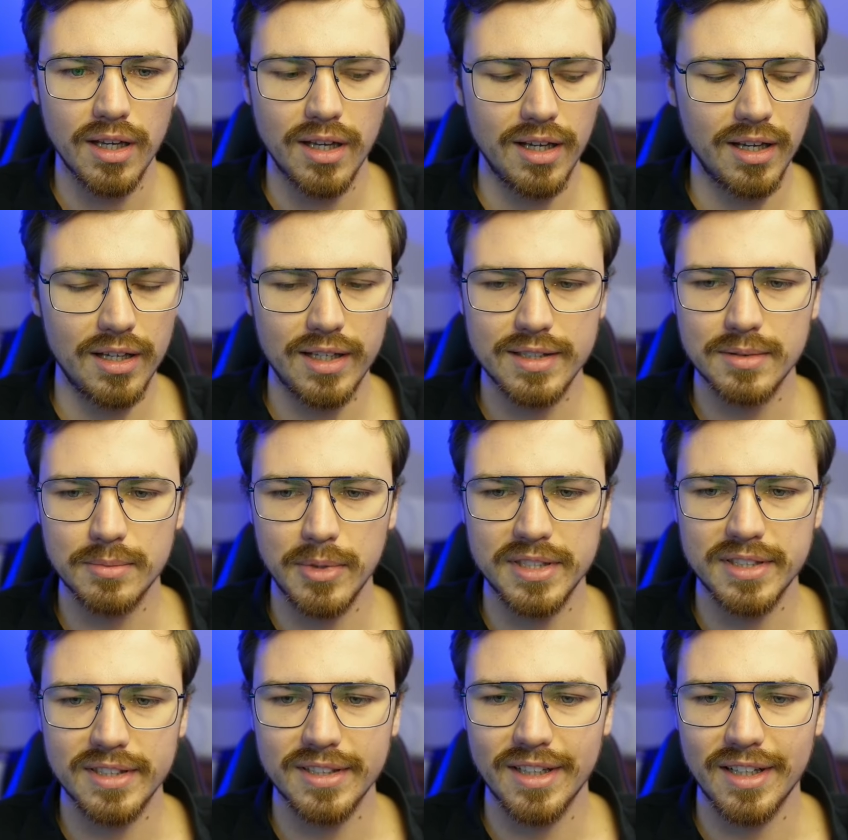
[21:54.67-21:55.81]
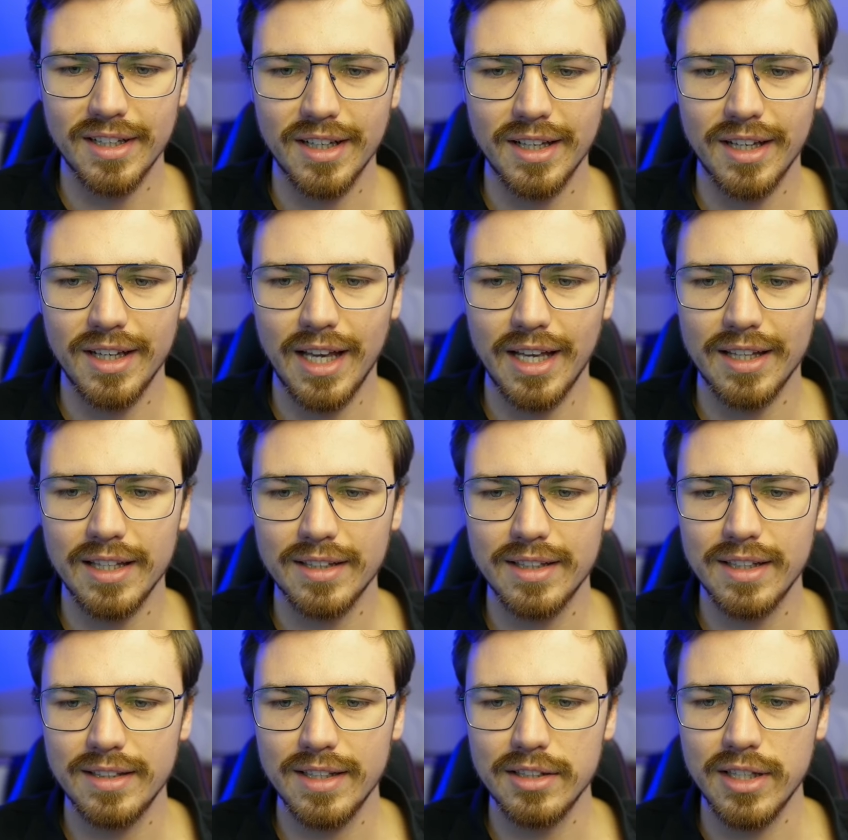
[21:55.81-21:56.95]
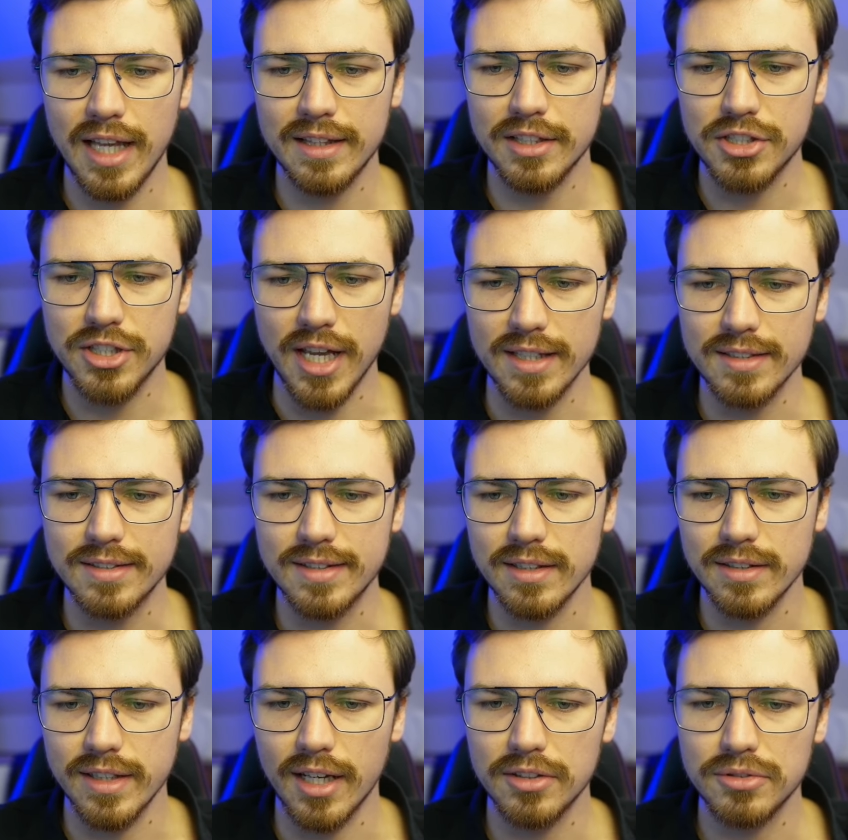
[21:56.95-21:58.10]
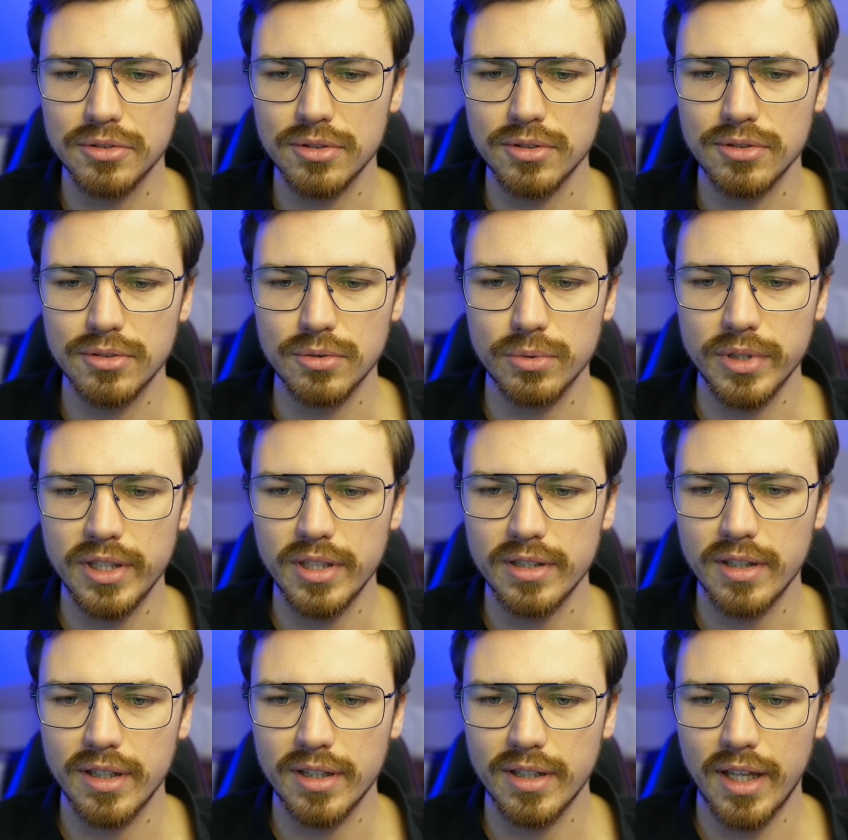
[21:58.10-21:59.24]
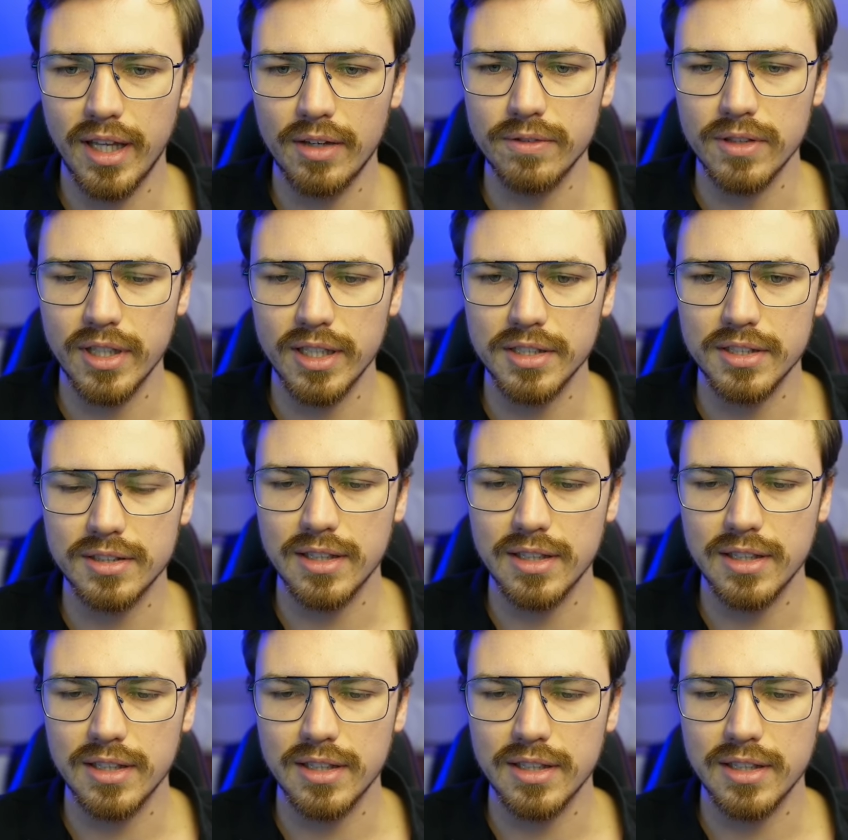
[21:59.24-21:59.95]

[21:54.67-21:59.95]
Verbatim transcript: Uh, that's amazing. Uh, I, I, did not have the chance till now to to read it uh, carefully. I just